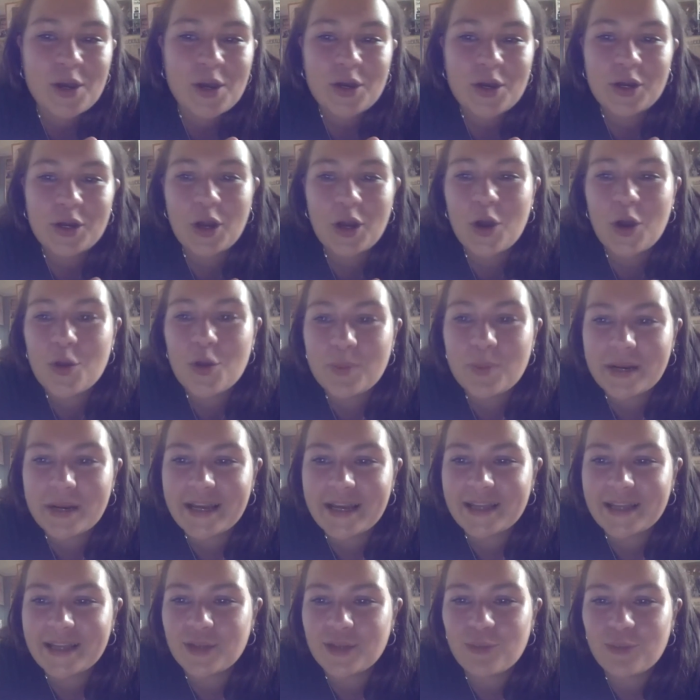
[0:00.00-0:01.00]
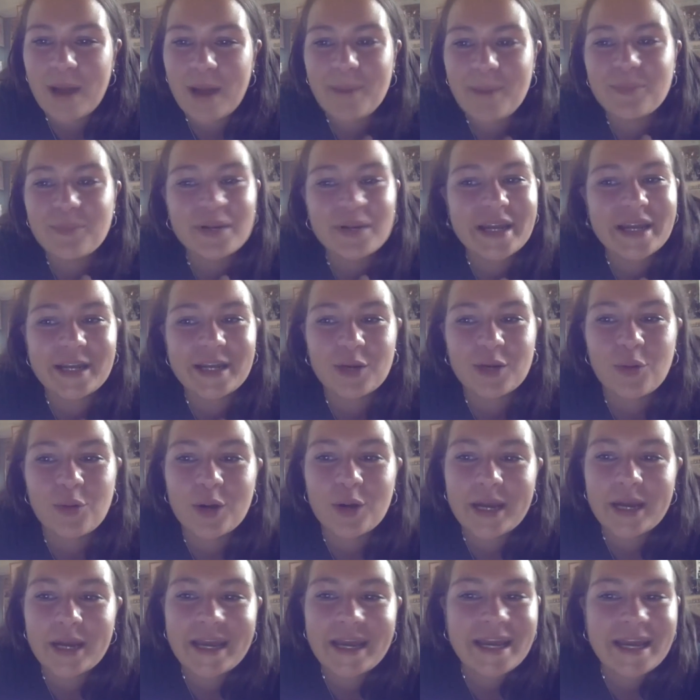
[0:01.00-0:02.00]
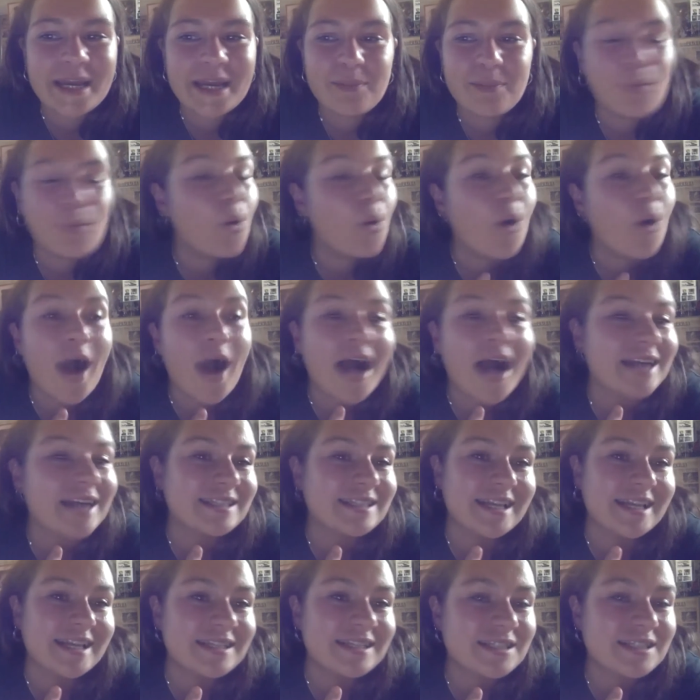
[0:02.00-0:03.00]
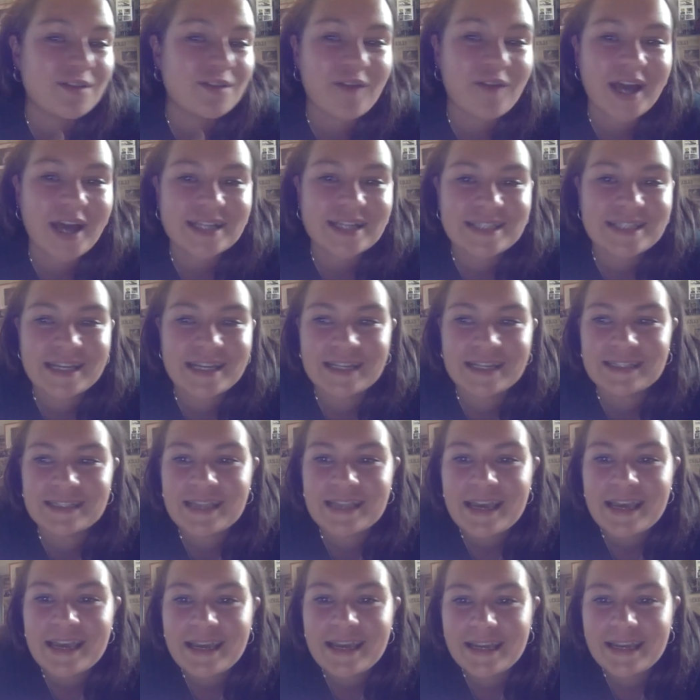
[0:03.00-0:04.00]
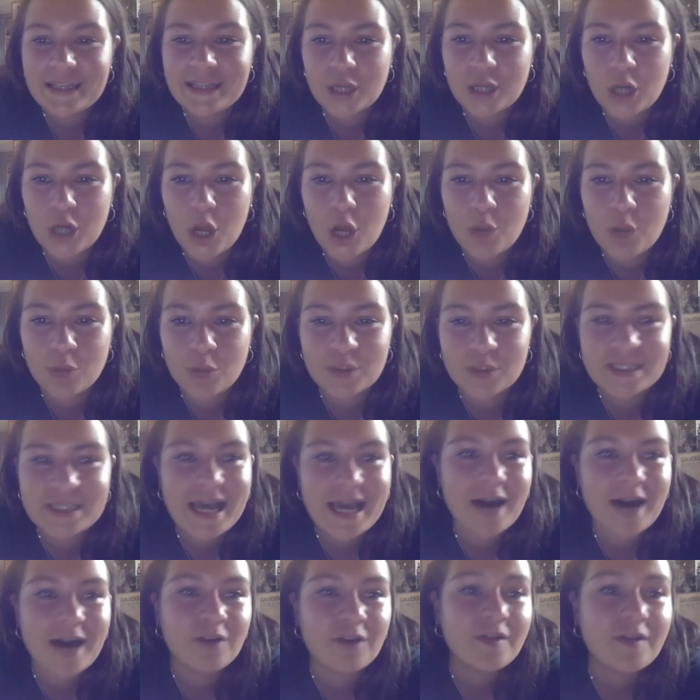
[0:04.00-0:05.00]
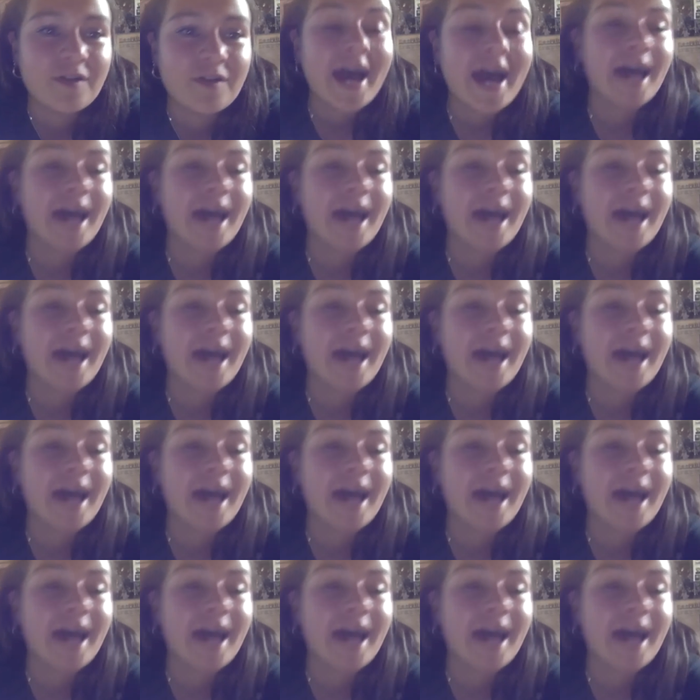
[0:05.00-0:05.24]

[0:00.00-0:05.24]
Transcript: globally, the rampant inequality, poor access to vaccines in the global south.